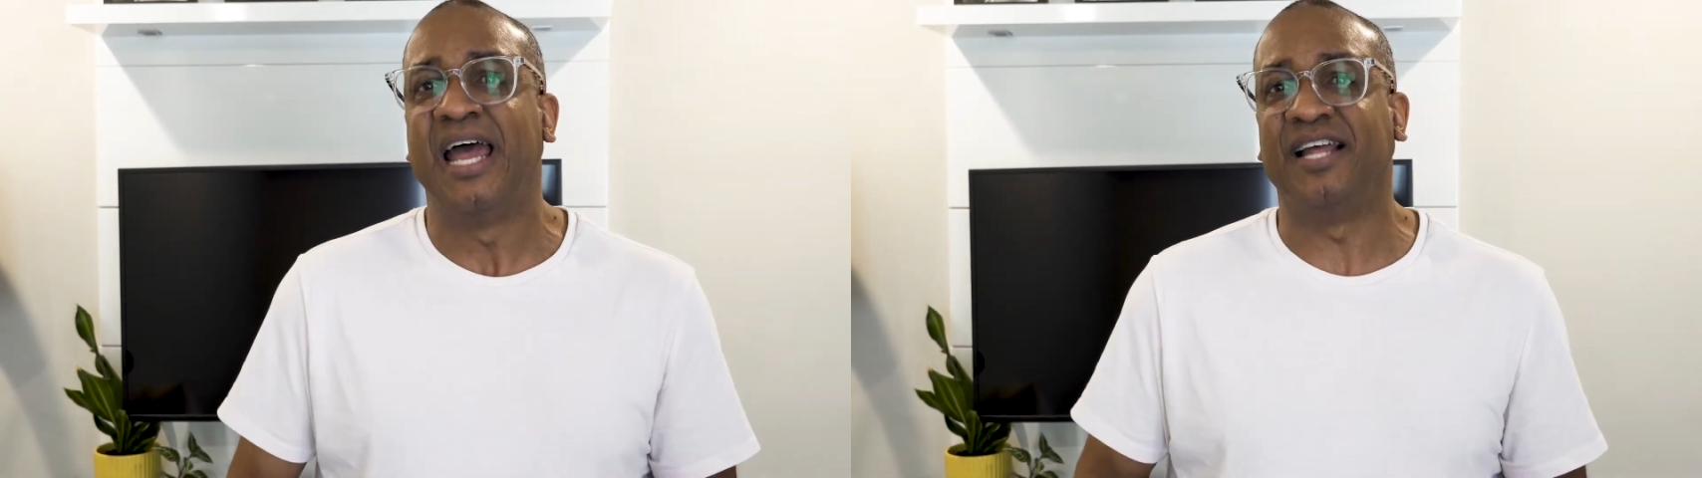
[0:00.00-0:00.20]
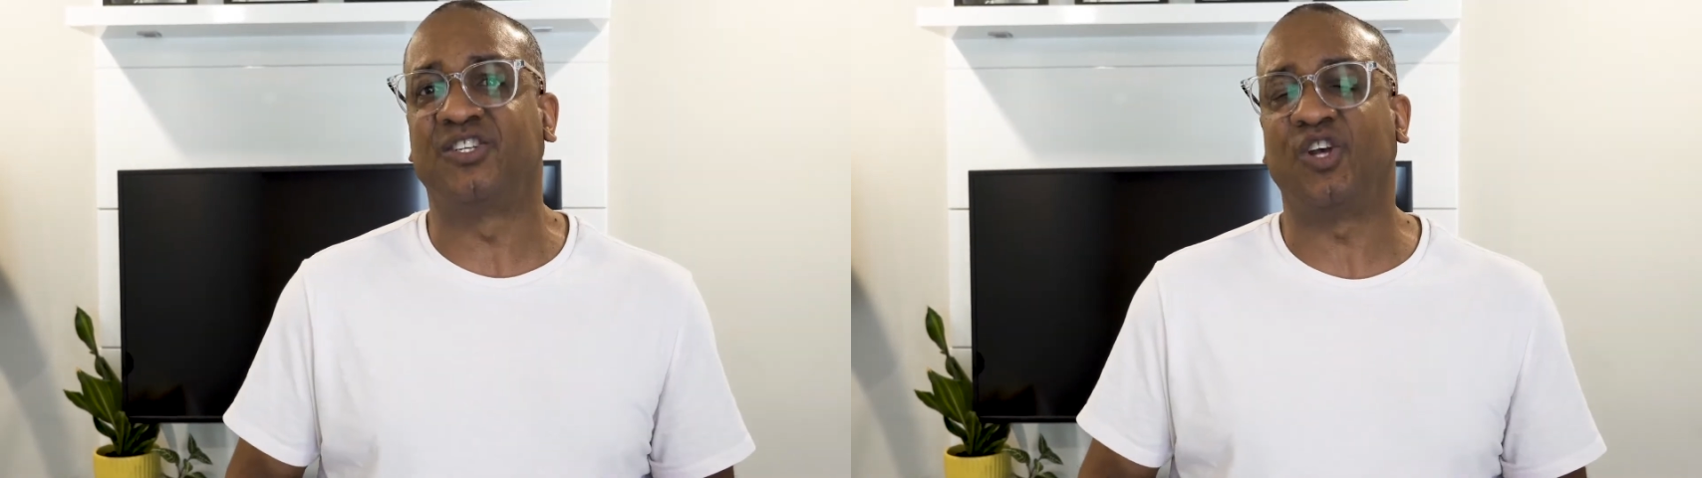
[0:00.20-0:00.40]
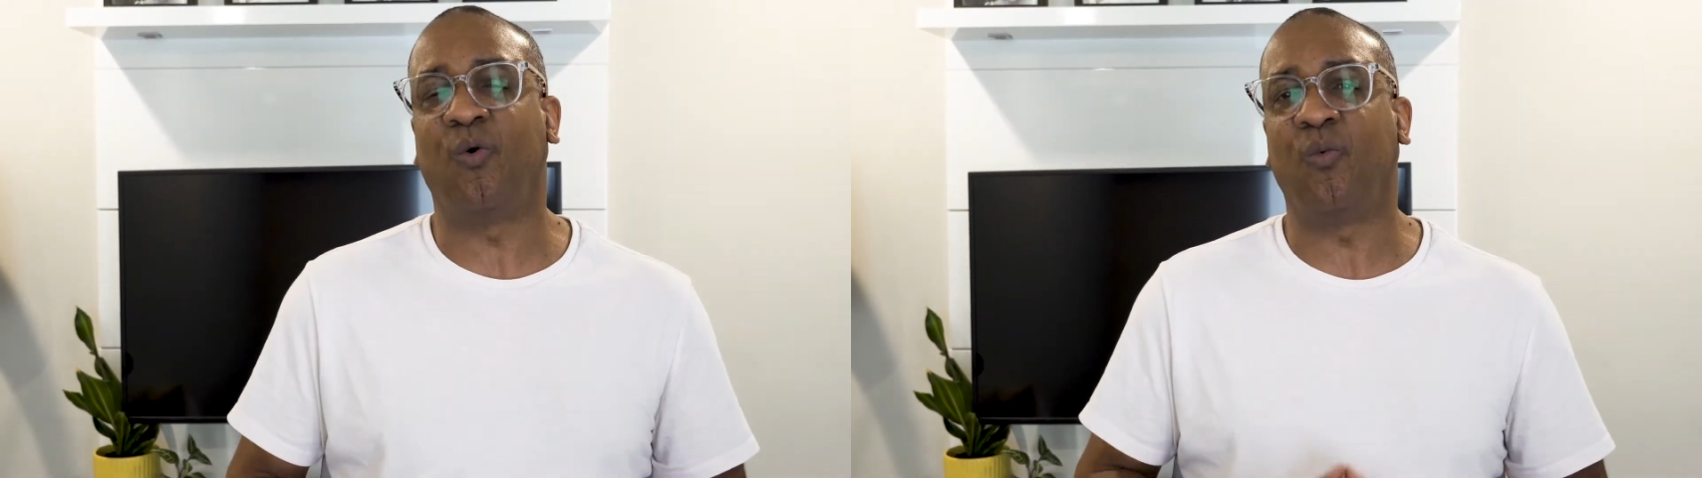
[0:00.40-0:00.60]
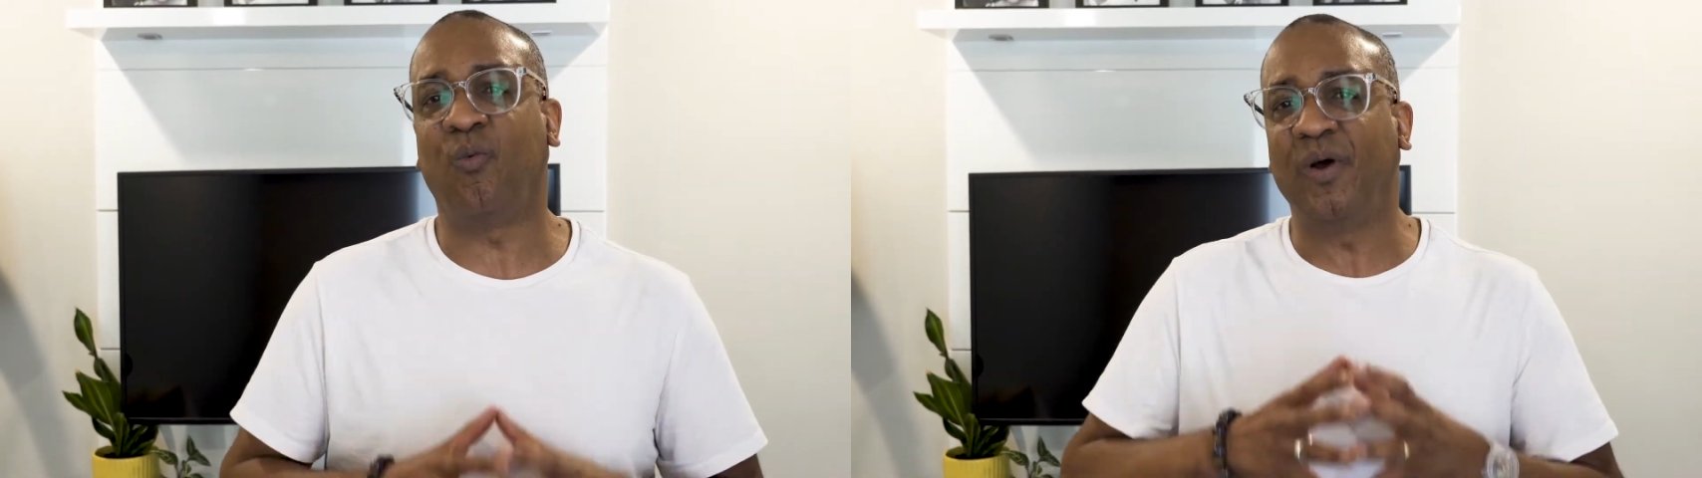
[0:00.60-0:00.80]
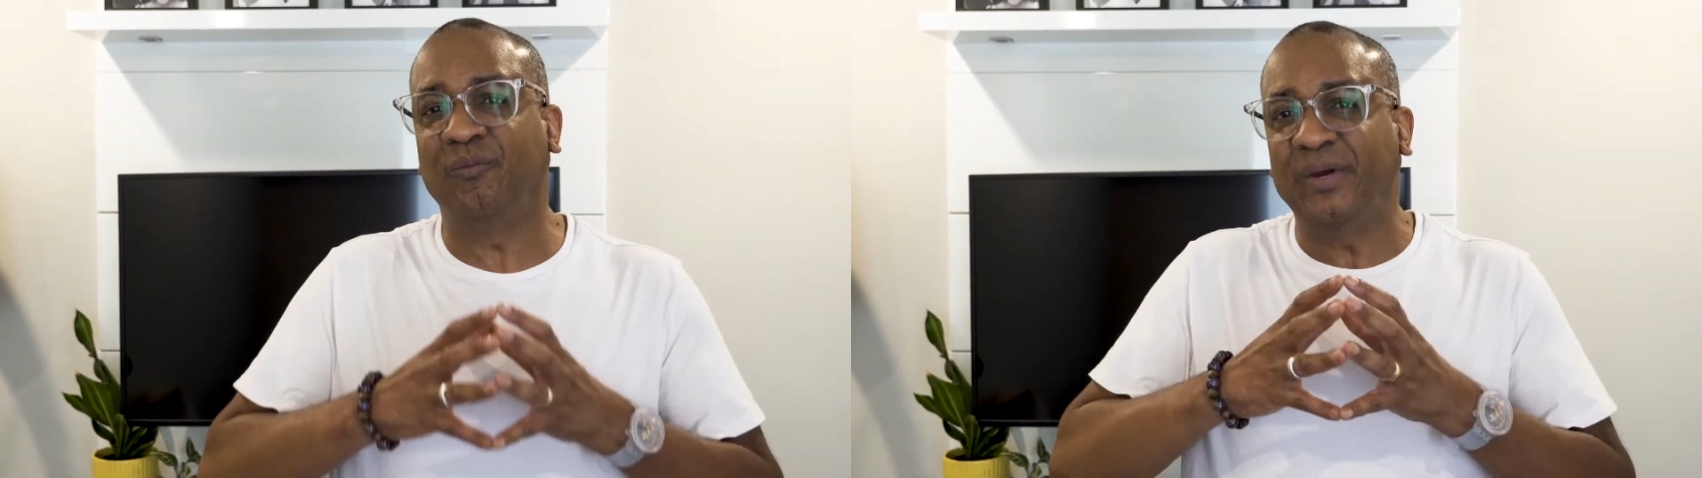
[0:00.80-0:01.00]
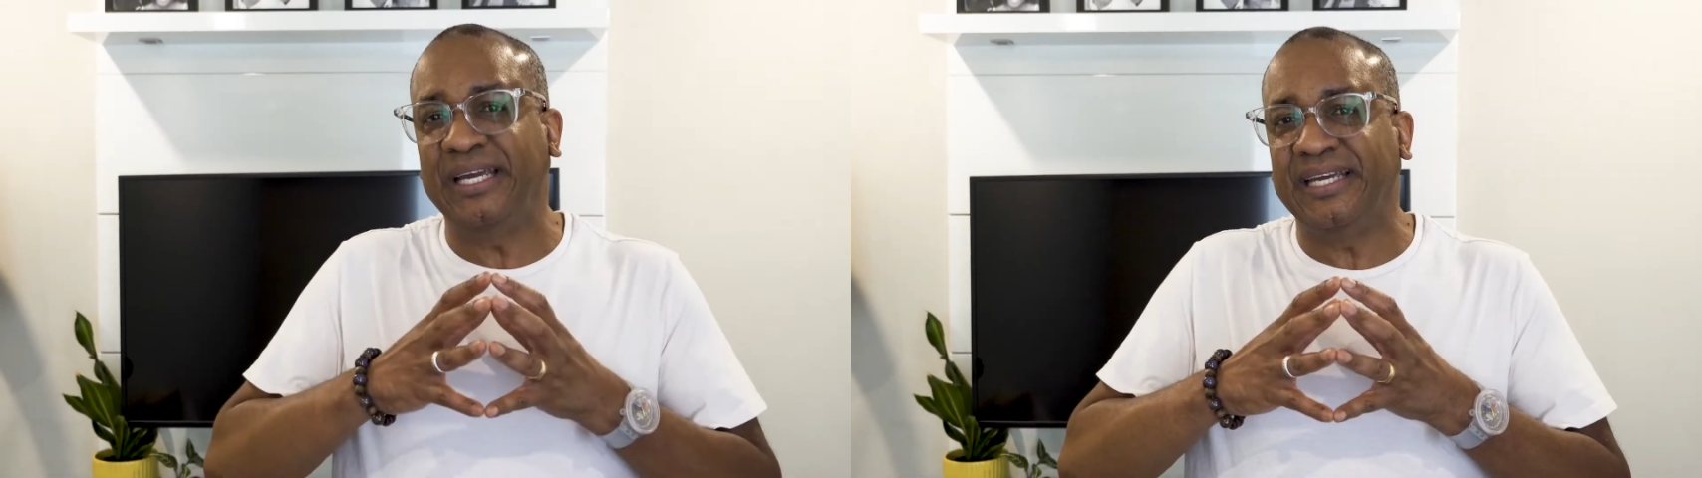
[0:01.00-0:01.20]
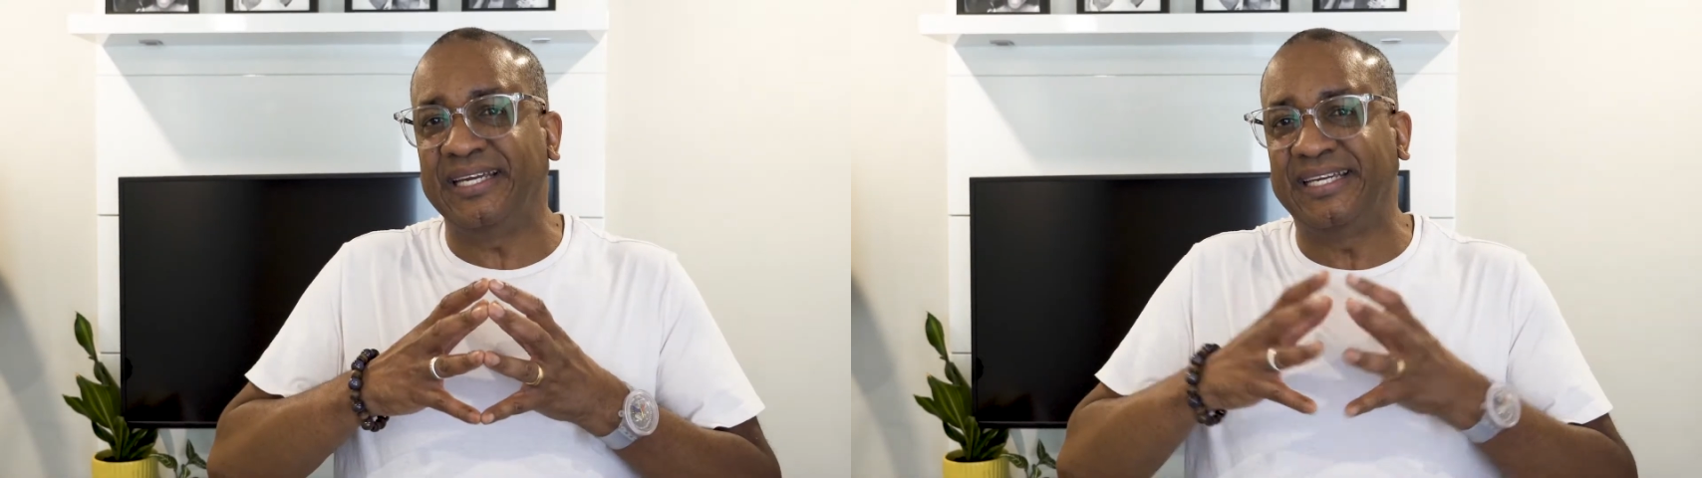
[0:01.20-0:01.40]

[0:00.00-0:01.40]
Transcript: And so when we